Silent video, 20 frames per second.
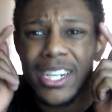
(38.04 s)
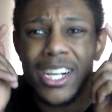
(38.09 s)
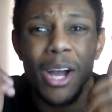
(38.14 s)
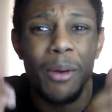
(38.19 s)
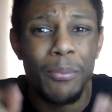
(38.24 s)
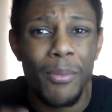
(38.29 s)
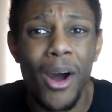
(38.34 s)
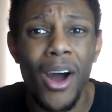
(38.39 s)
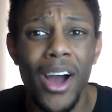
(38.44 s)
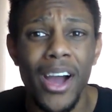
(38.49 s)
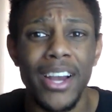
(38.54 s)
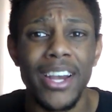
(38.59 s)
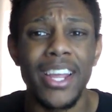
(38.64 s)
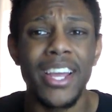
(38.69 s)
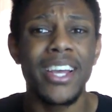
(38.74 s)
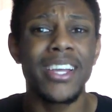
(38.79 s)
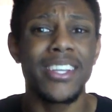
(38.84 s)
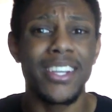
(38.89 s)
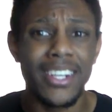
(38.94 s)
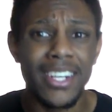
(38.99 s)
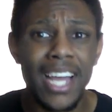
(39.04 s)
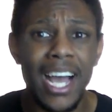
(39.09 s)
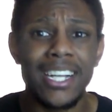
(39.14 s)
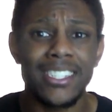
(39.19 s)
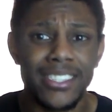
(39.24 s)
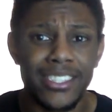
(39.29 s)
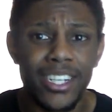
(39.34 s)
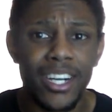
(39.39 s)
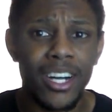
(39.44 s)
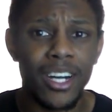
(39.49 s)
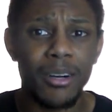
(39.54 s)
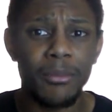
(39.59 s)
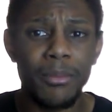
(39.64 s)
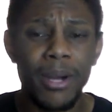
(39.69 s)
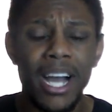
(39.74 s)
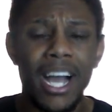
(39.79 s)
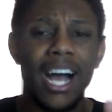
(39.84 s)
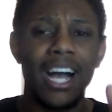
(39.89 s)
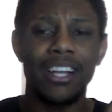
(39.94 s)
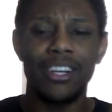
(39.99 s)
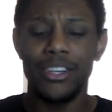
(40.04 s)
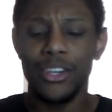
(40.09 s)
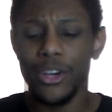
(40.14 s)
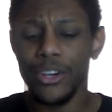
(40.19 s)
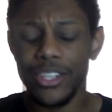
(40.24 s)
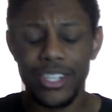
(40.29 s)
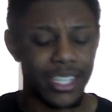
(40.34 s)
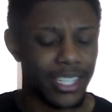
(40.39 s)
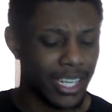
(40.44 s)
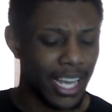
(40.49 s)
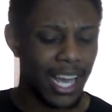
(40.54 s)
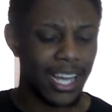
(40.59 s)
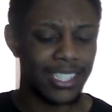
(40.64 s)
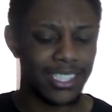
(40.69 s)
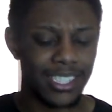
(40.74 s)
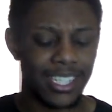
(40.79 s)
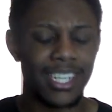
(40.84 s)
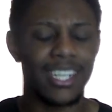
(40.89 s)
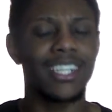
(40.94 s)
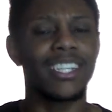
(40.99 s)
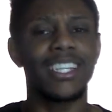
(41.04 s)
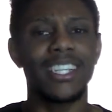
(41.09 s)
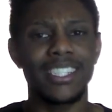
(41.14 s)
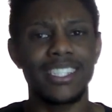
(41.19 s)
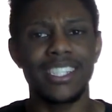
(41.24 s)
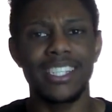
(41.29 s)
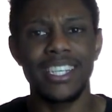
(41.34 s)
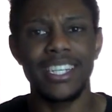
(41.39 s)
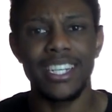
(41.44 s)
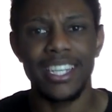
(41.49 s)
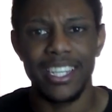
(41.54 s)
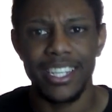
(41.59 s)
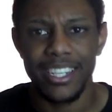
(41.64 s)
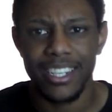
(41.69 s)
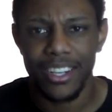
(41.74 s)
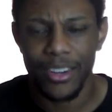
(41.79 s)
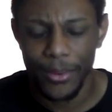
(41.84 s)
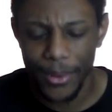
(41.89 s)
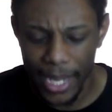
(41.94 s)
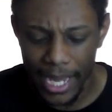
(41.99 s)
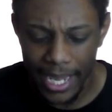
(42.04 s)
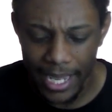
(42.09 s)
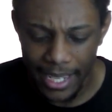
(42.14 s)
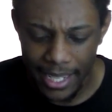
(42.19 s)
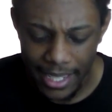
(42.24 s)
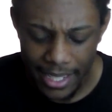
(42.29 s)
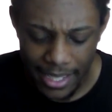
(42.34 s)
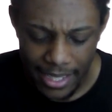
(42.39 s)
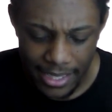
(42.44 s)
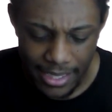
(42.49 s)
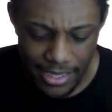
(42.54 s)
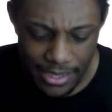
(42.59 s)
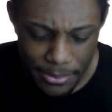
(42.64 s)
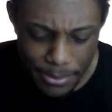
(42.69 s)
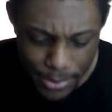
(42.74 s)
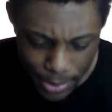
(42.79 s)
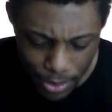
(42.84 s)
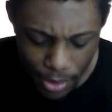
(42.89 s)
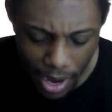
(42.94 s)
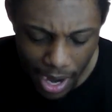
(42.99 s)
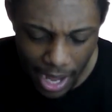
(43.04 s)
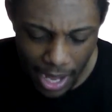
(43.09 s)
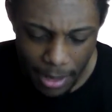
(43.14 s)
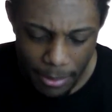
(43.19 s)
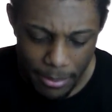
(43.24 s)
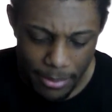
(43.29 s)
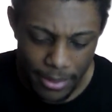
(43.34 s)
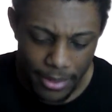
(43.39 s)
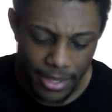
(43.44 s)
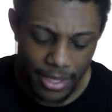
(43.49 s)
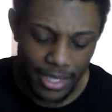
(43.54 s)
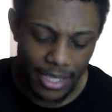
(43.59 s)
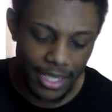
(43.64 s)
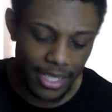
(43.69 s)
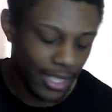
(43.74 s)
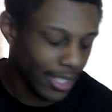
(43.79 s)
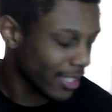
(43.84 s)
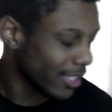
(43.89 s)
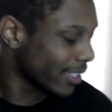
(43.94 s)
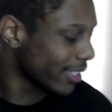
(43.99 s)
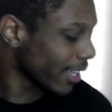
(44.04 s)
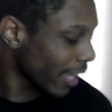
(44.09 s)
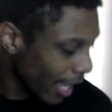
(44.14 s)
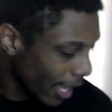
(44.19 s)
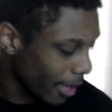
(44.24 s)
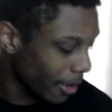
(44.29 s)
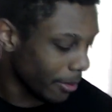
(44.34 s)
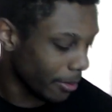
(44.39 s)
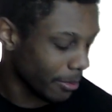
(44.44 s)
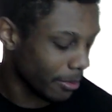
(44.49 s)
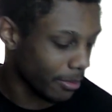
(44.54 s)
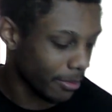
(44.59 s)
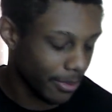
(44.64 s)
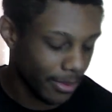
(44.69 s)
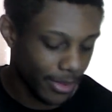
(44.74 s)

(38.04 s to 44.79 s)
Come on, you're not dumb. I know you're not. Let's get it, okay? Subscribe. Damn.